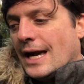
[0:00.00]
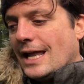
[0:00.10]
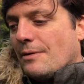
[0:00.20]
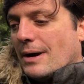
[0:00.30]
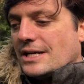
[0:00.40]

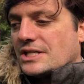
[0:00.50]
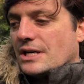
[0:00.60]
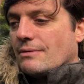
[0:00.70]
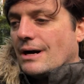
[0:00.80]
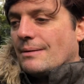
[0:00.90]
Anyway,
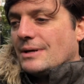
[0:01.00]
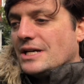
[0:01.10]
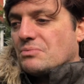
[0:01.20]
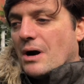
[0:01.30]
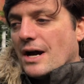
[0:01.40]
so
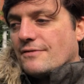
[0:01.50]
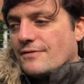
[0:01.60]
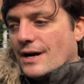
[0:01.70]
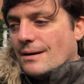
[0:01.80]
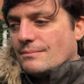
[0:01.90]
his
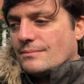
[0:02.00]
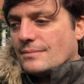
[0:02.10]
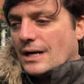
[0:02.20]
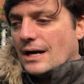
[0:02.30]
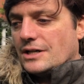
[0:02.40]
wife,
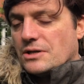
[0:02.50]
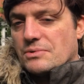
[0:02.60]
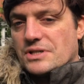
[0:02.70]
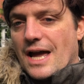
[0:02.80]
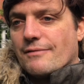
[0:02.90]
she
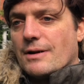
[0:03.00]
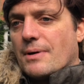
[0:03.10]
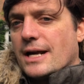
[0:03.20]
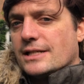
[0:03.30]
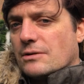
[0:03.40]
was heavily
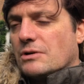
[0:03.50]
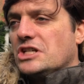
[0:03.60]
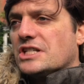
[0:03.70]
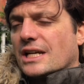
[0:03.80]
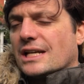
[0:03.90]
pregnant when
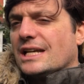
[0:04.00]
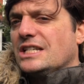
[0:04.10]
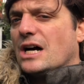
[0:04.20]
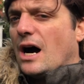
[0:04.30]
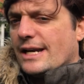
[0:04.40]
she suddenly
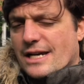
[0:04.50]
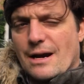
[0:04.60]
died.